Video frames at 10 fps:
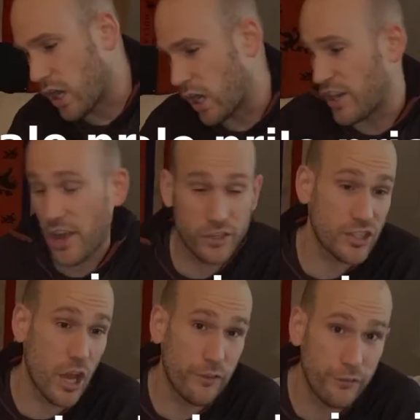another
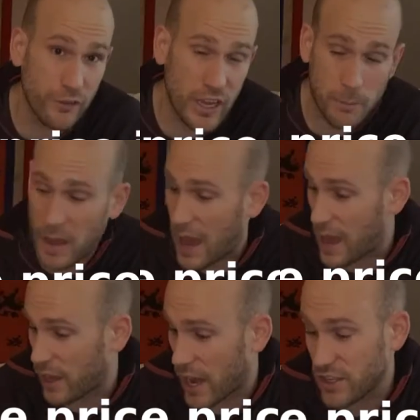self-inflating
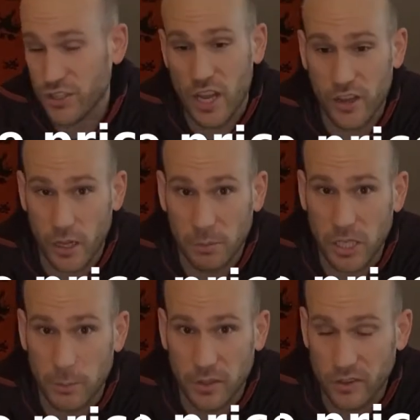pad, and I just ended up
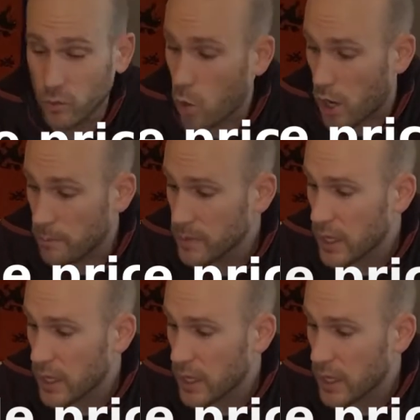keeping this one.